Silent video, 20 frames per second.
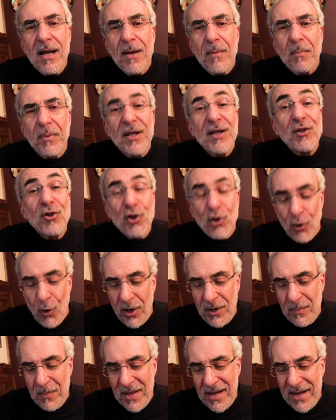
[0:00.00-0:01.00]
Please
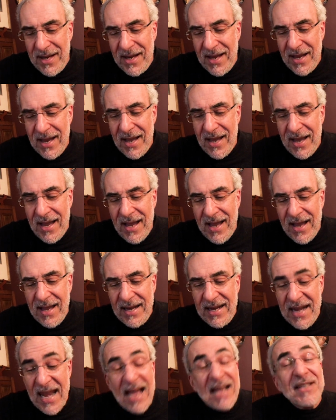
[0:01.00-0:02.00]
join me
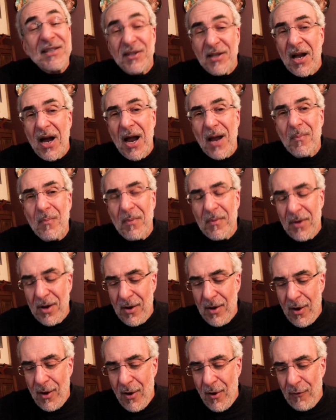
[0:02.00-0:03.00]
next time
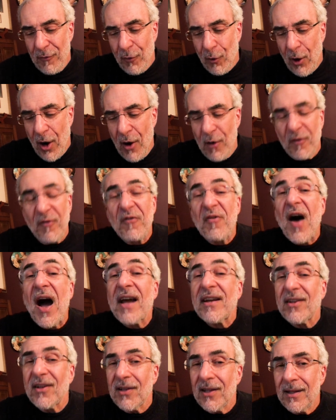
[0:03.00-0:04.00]
for our
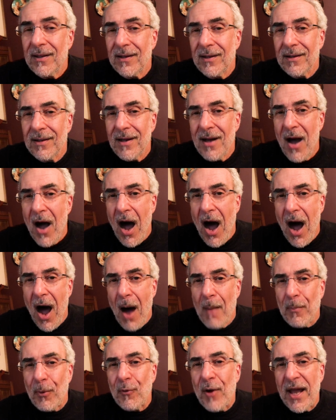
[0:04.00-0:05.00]
final
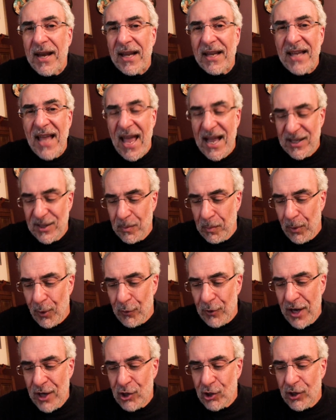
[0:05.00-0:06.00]
operatic
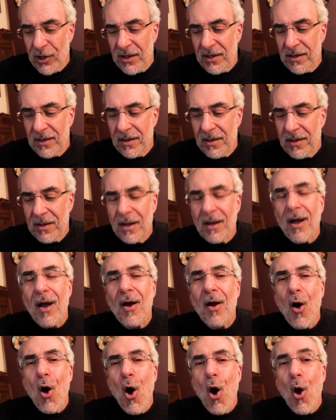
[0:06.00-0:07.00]
exploration,
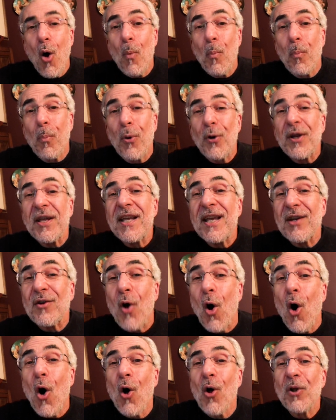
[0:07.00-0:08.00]
putting it
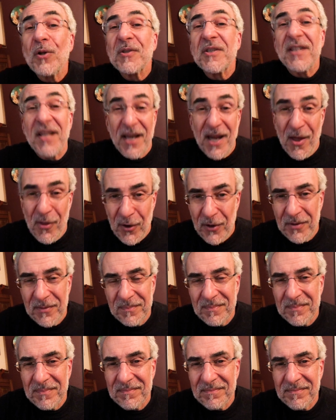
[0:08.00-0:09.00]
all together.
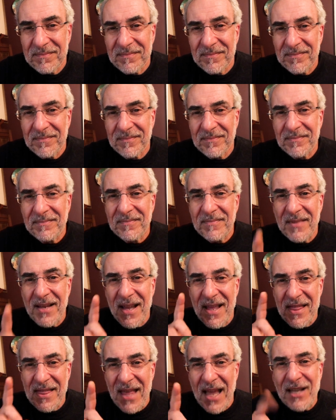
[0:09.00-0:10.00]

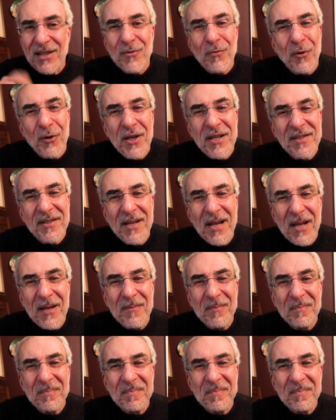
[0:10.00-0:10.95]
Thanks for listening.